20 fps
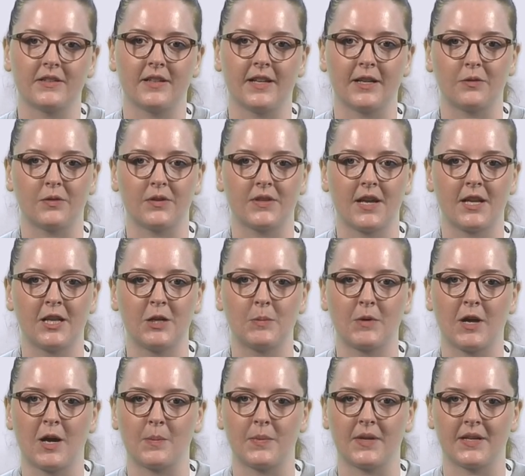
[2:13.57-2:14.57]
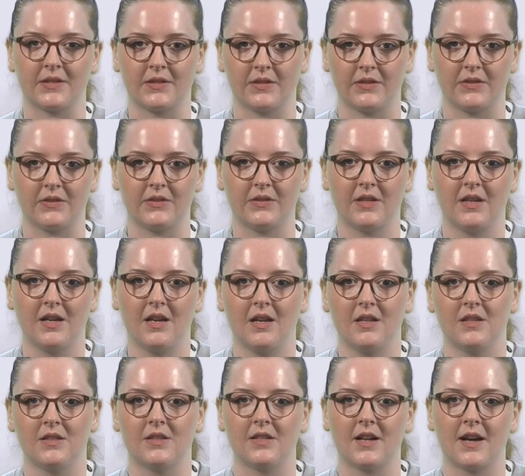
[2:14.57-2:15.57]
like ruthenium complexes,
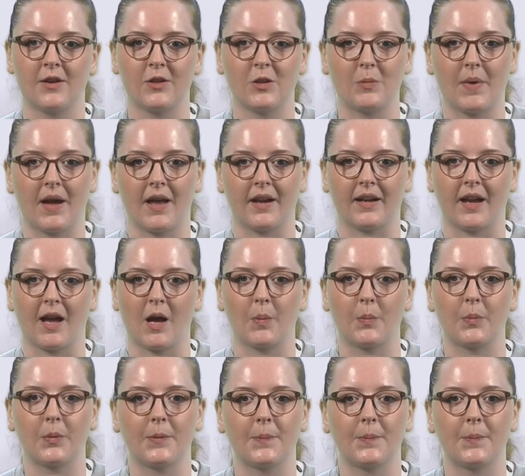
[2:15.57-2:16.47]
to narrow the band gap.